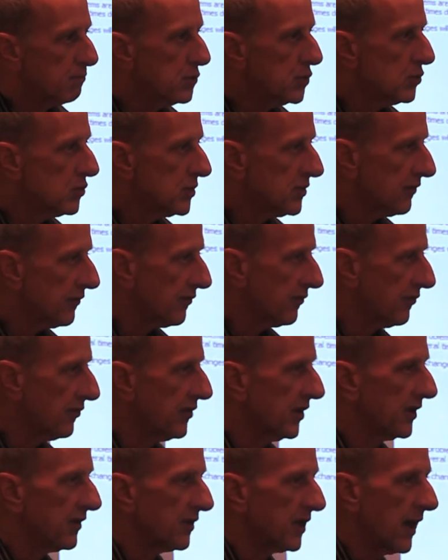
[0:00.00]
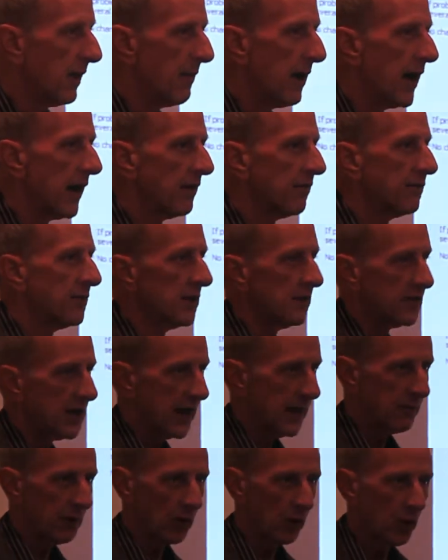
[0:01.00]
mutants that come out of the
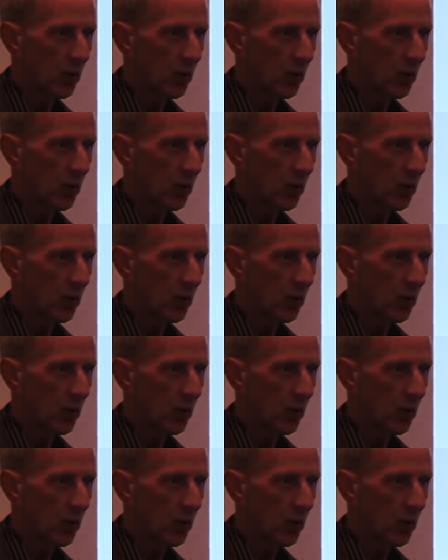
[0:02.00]
atomic